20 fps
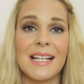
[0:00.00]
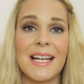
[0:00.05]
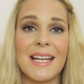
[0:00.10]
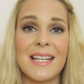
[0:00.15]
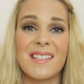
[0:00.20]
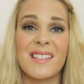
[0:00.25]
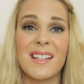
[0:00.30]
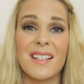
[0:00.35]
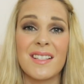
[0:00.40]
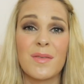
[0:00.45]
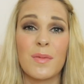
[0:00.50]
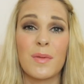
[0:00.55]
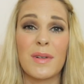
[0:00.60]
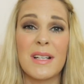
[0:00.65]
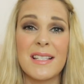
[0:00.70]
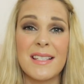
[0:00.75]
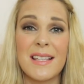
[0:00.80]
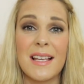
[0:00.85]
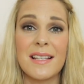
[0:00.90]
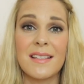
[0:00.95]
it does what
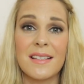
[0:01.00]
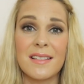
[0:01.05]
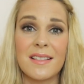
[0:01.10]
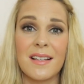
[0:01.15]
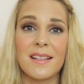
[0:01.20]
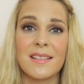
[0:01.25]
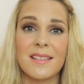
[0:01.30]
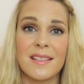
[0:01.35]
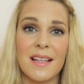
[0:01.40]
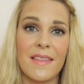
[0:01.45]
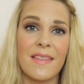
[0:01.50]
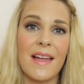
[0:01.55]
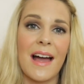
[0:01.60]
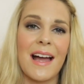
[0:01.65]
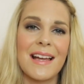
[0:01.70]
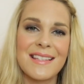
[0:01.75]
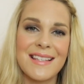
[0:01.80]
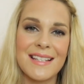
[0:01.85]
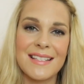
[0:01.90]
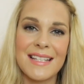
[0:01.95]
it says it does, and that is a